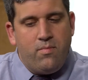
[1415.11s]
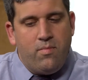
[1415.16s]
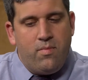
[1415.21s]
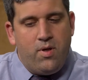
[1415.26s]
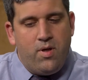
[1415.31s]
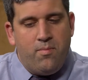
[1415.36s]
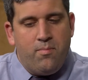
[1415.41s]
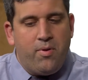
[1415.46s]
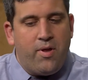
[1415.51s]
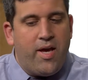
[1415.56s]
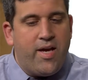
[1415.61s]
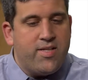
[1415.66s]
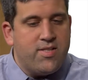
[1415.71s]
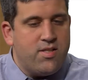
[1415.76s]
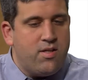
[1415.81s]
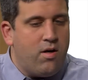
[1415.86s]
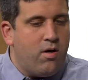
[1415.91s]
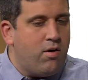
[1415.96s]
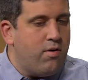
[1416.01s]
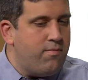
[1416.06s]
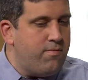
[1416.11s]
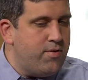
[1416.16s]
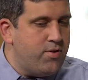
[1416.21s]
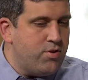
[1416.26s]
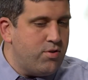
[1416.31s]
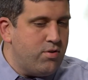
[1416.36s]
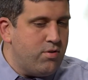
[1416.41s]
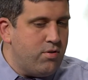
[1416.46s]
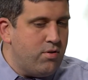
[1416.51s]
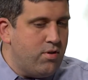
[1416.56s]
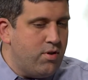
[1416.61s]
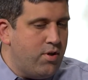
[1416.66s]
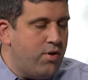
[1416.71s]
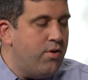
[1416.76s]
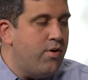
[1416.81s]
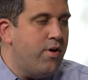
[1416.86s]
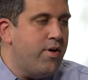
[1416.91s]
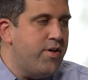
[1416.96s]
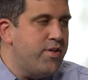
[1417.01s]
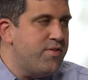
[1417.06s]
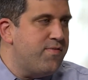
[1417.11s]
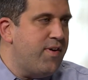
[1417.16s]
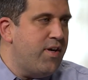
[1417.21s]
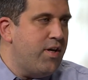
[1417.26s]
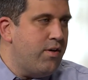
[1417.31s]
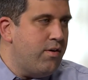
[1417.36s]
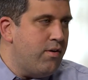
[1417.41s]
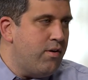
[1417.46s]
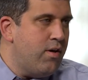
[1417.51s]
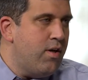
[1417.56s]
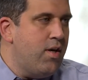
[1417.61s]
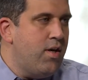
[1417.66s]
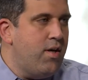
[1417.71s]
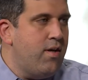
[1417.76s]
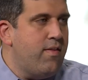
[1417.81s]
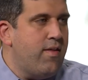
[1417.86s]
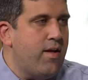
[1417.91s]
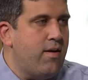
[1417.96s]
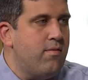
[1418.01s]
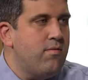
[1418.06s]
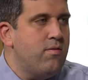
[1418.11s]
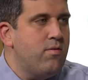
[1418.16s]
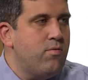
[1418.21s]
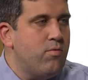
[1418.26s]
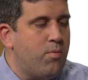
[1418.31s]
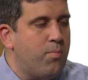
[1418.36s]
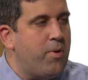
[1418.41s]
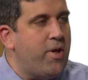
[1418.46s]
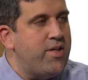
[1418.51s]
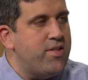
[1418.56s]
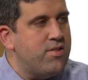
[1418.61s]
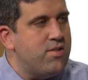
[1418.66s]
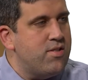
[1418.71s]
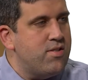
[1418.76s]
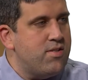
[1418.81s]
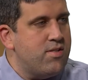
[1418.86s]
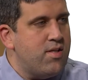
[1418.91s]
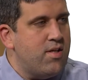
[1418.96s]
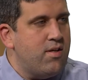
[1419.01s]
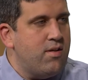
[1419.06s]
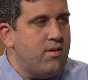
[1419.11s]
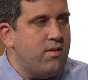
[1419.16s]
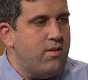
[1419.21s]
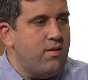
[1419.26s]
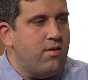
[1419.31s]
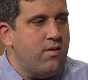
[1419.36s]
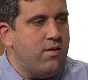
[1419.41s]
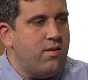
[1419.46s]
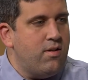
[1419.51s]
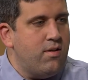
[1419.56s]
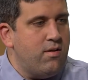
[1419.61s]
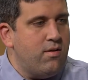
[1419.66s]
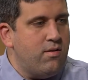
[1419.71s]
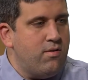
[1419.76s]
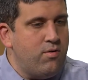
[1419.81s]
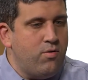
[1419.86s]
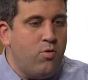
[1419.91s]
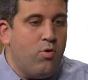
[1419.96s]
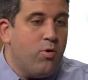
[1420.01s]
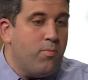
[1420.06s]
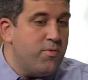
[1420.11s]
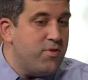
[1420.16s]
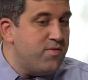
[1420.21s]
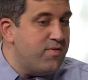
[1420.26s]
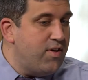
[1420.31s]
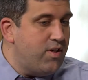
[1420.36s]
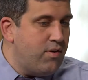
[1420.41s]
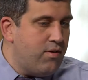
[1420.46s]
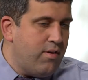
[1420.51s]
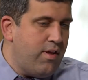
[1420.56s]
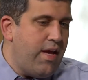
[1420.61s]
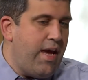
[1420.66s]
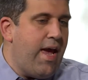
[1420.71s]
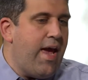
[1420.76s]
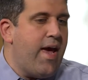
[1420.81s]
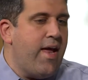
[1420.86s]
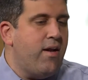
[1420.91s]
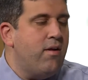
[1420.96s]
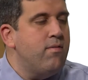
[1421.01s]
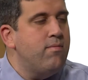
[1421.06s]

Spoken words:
implant an artificial urinary sphincter that replaces the normal sphincter they had.